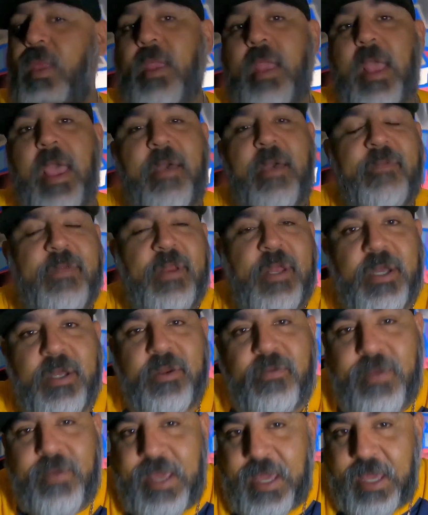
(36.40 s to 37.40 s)
having a
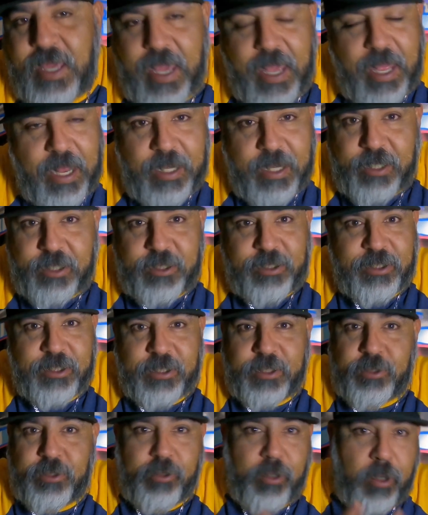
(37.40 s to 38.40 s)
good weekend, and
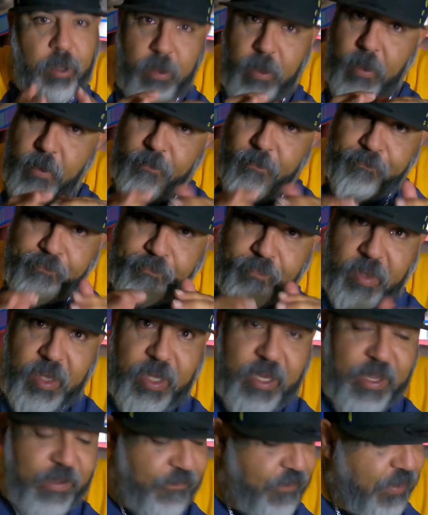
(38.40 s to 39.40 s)
just
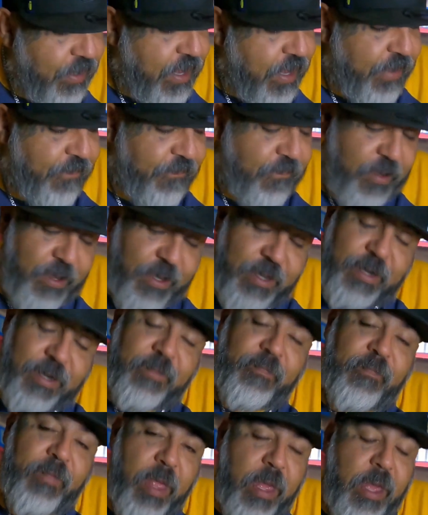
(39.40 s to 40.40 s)
living life
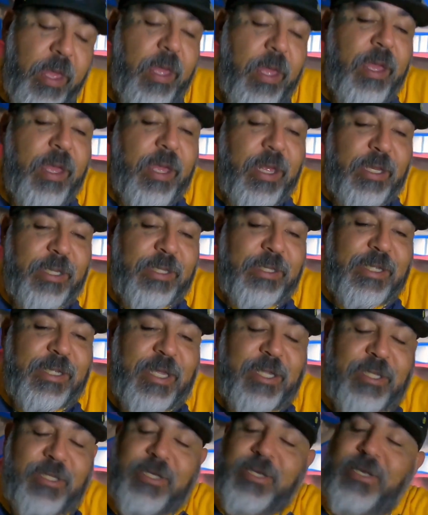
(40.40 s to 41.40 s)
good. And it
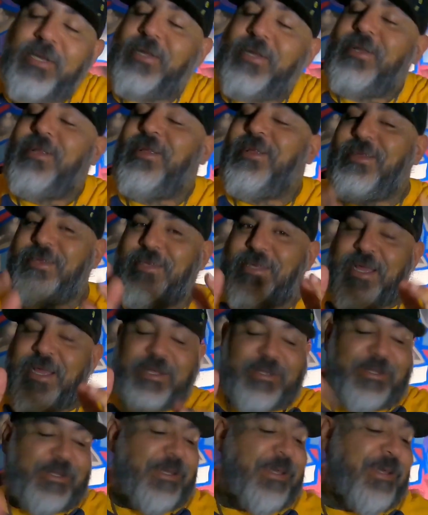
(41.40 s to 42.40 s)
sounds good.
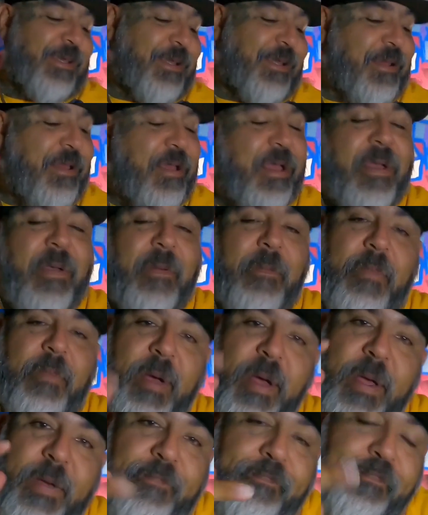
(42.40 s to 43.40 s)
Sounds good.
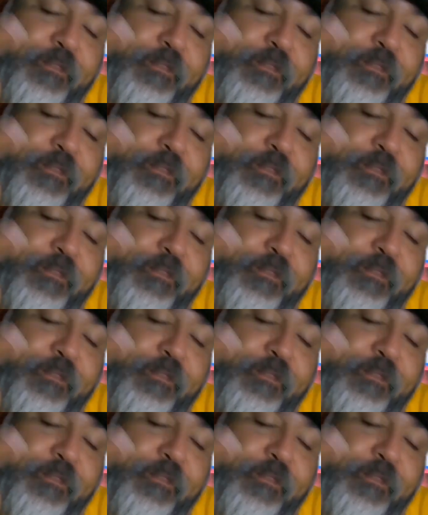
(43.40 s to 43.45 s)
But